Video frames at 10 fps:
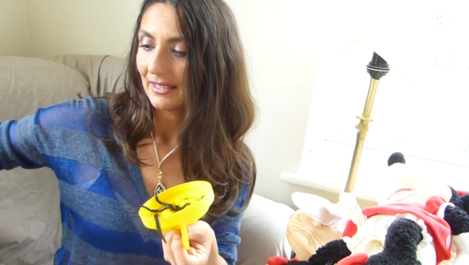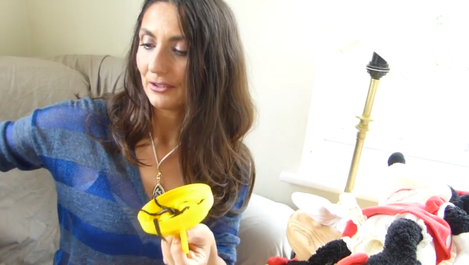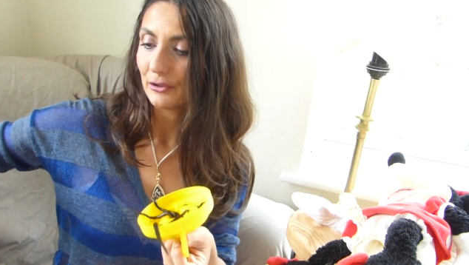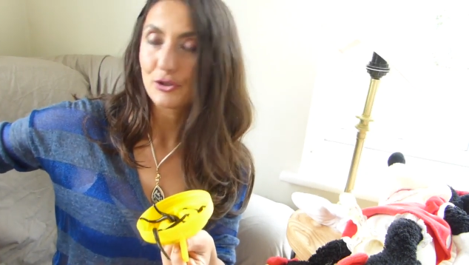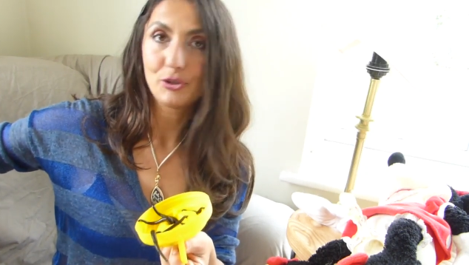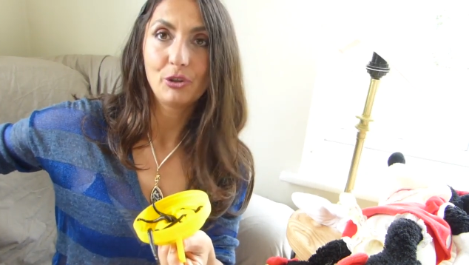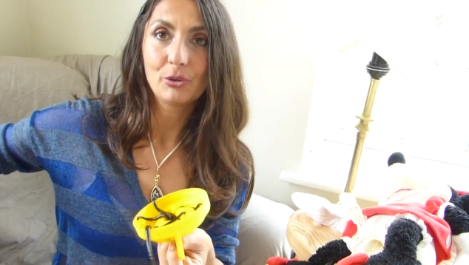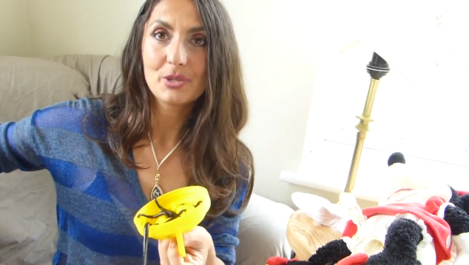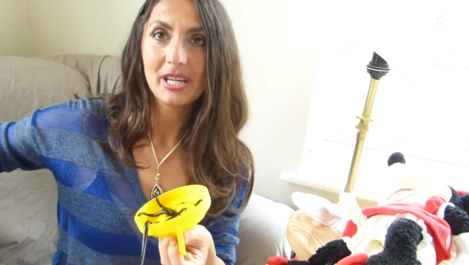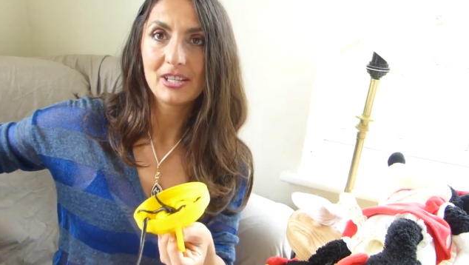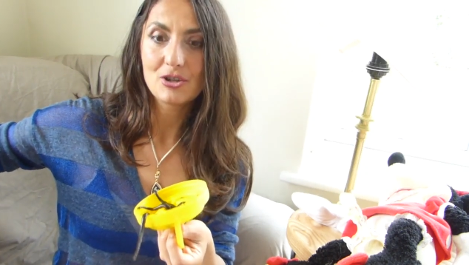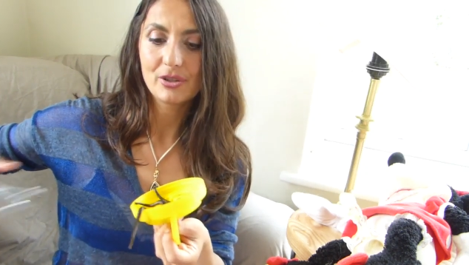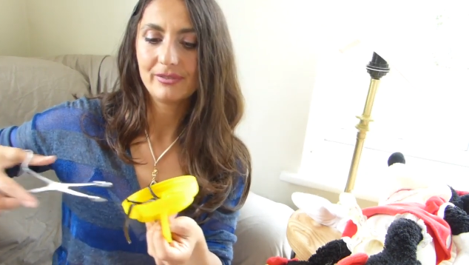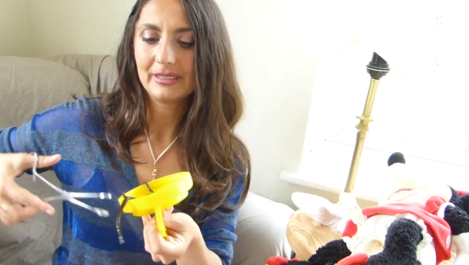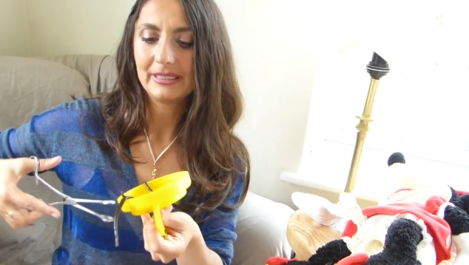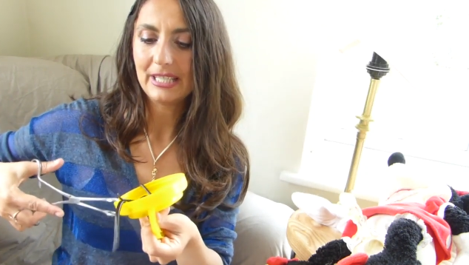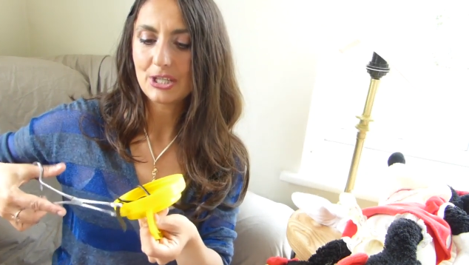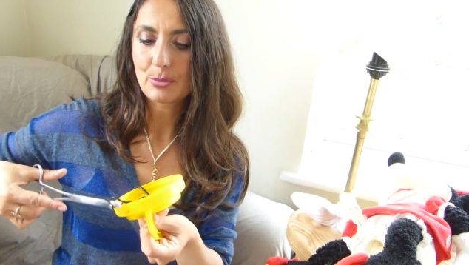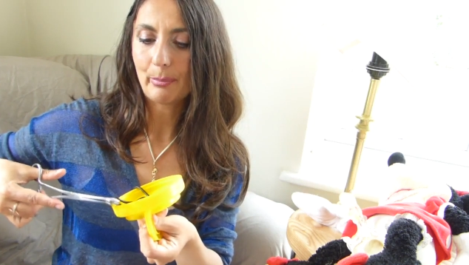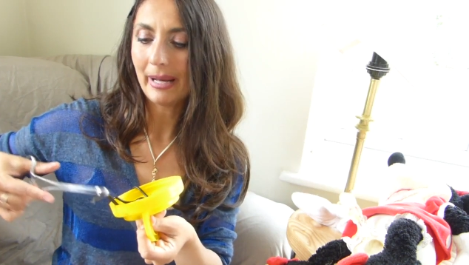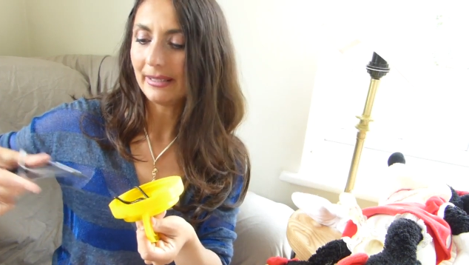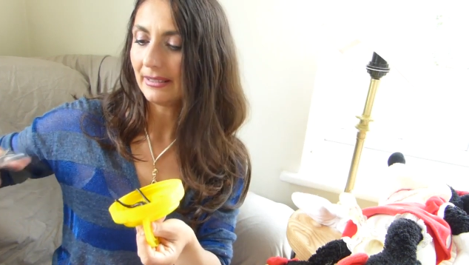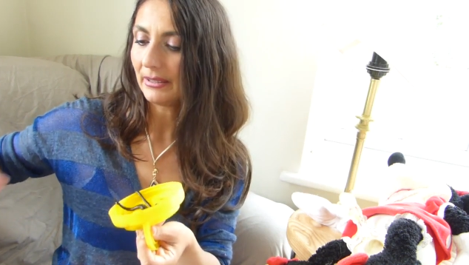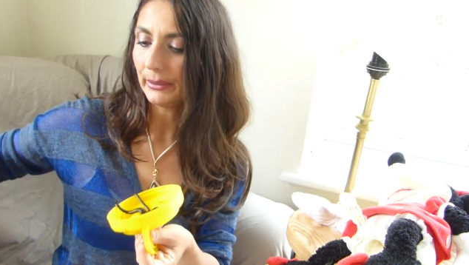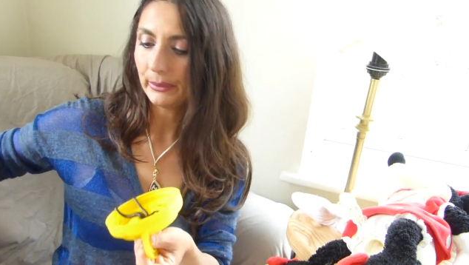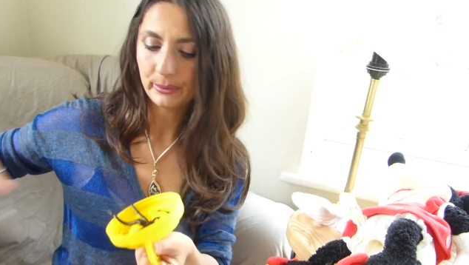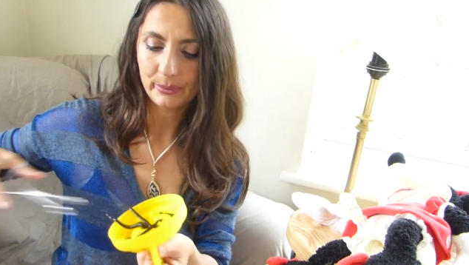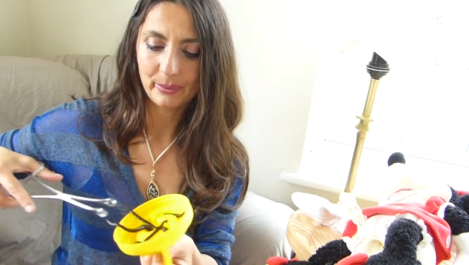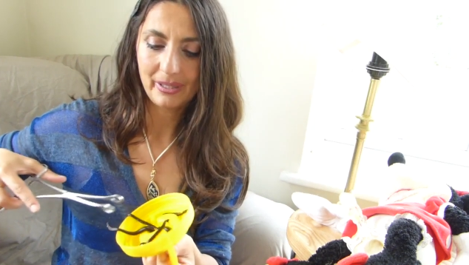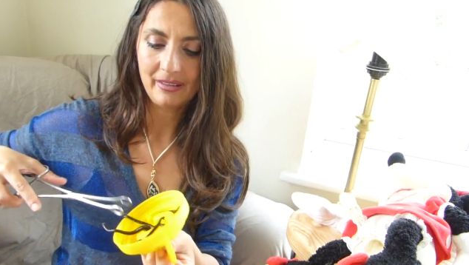There's no danger of the leech biting you